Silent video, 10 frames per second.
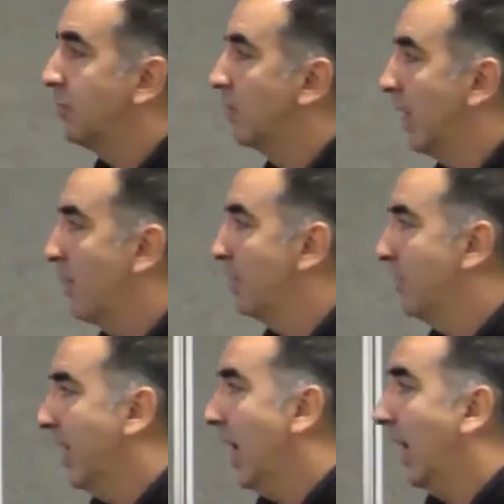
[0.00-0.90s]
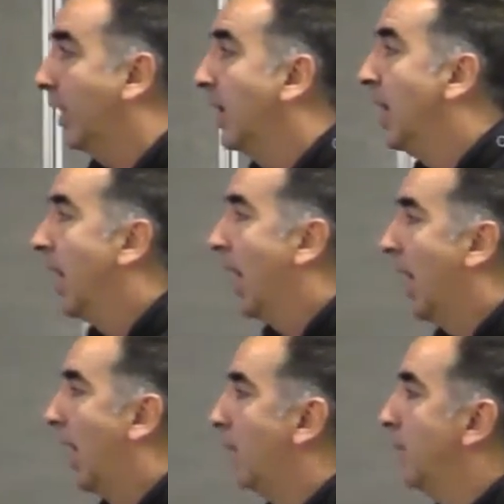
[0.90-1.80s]
some type of AI.
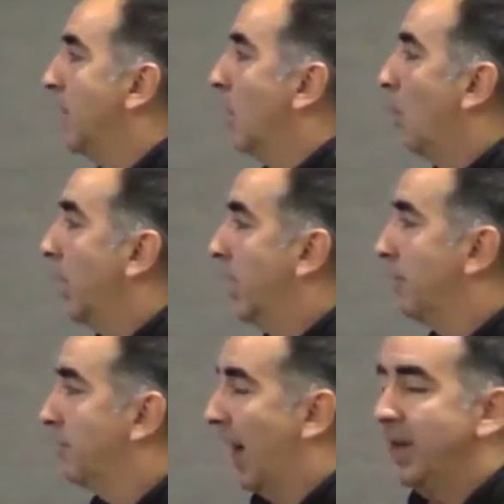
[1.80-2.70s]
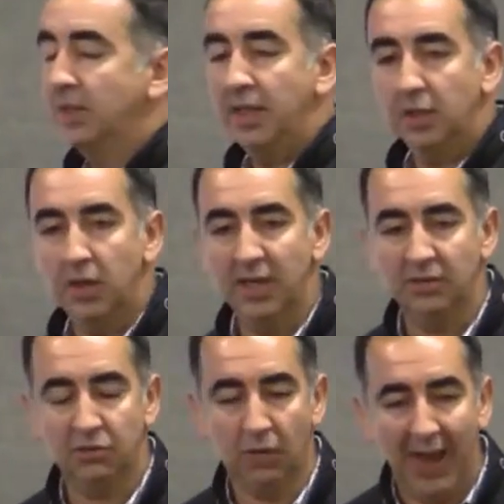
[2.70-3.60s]
We're going to finally learn
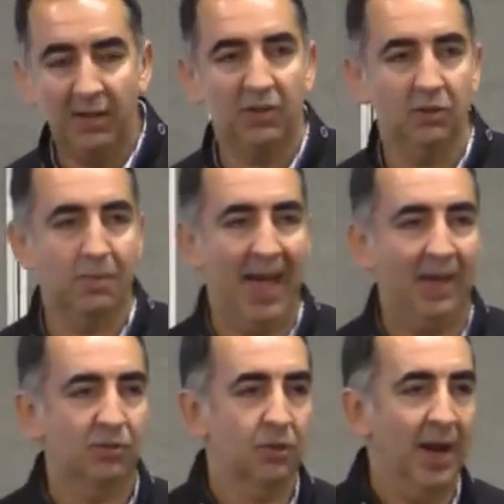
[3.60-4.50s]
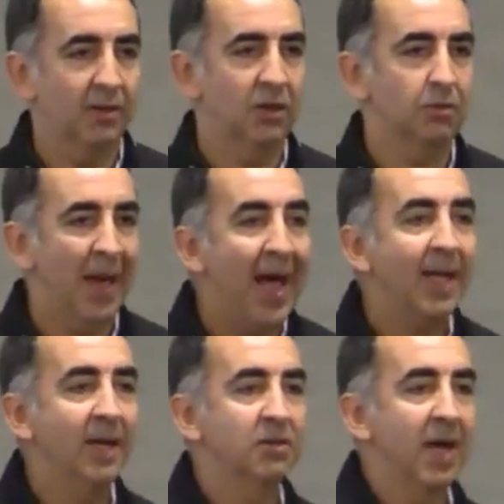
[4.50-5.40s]
that strategy is back. Strategy is
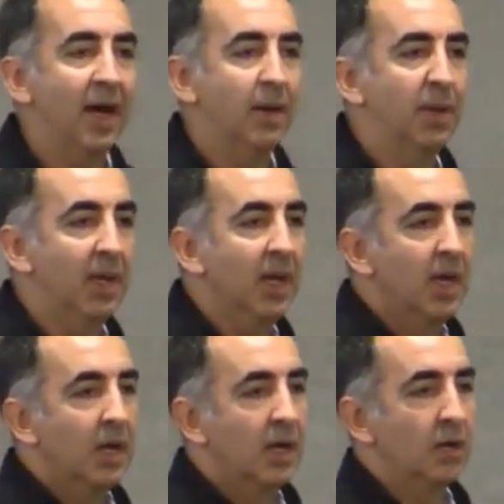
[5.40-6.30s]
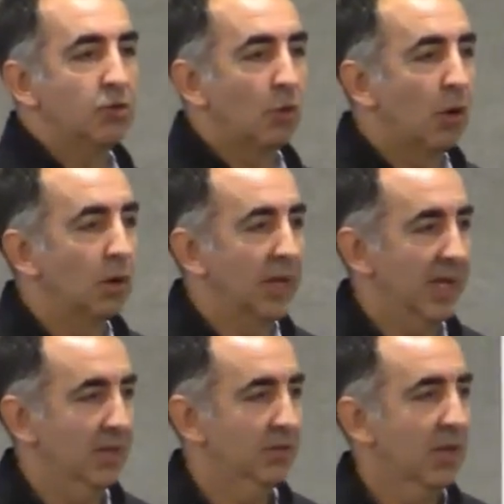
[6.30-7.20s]
back, and it's not going to be control
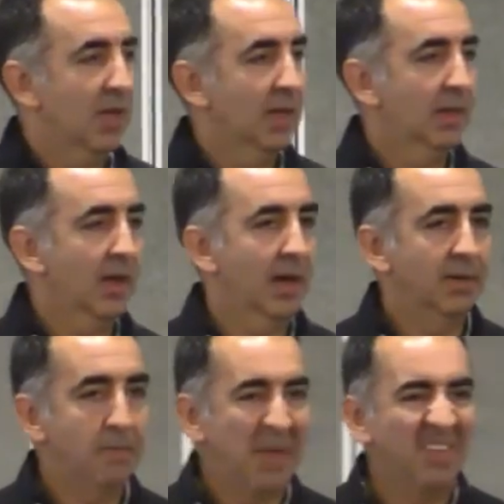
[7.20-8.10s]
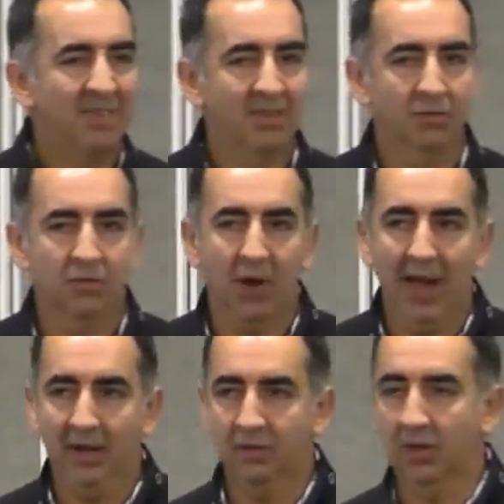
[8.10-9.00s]
is the basis of
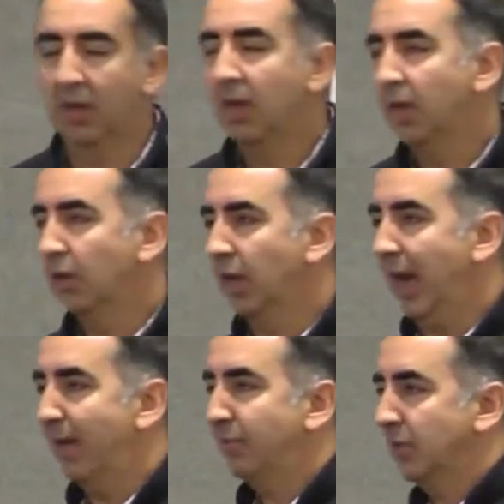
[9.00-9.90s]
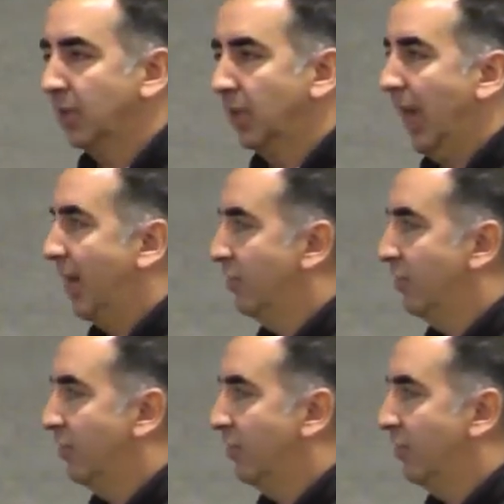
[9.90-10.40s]
strategy. You're going to have to learn how to